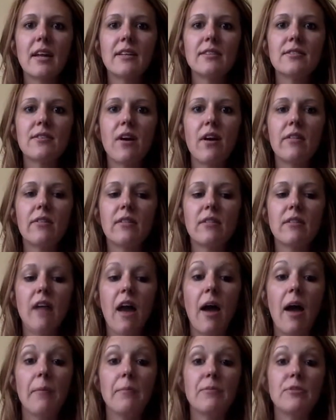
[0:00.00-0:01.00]
It's called The
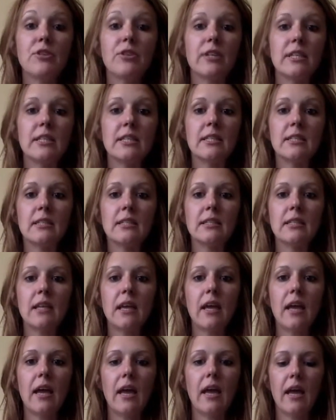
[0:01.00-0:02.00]
Lime Trees,
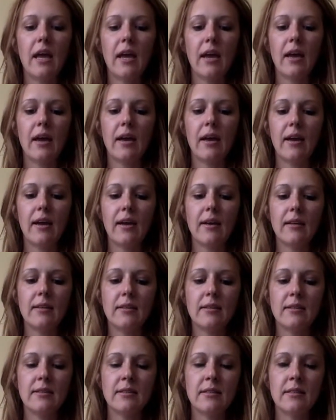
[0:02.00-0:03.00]

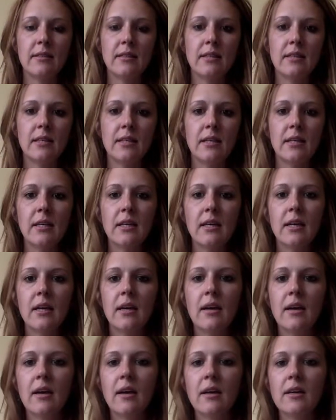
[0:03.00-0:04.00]
and
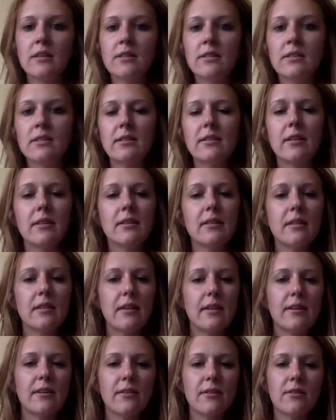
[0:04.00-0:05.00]
just a
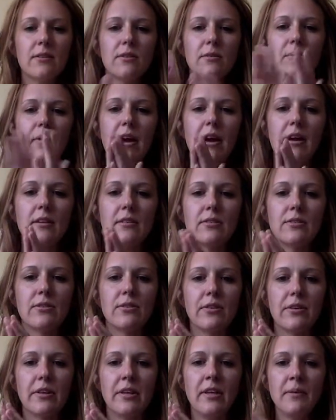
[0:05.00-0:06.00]
little
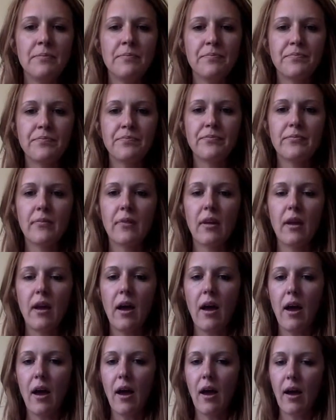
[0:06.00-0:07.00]
backstory.
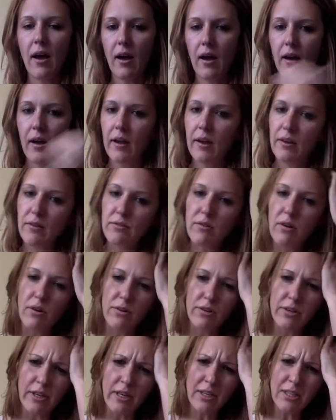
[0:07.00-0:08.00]
I
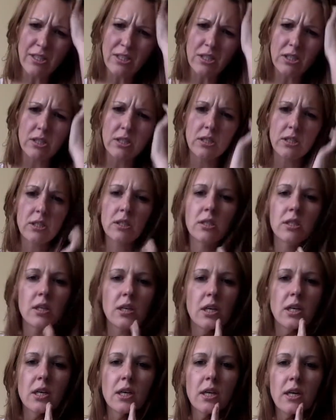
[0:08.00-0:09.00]
wrote it
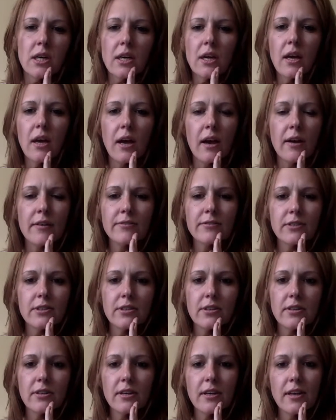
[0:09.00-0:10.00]

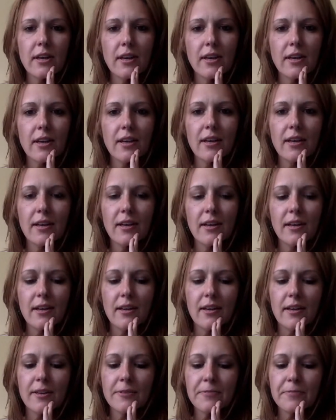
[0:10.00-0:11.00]
after
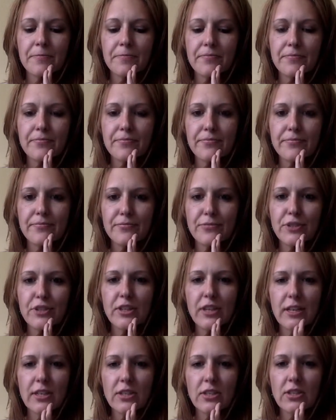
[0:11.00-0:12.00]
a
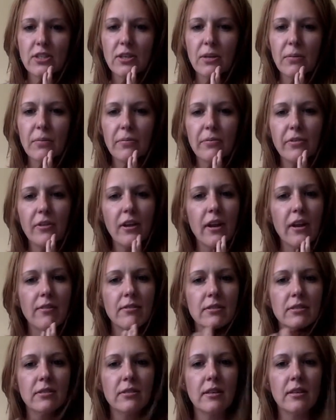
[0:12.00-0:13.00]
relationship that I
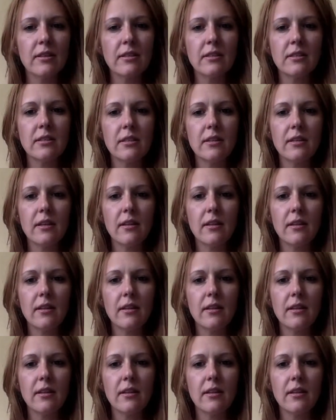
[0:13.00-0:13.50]
was in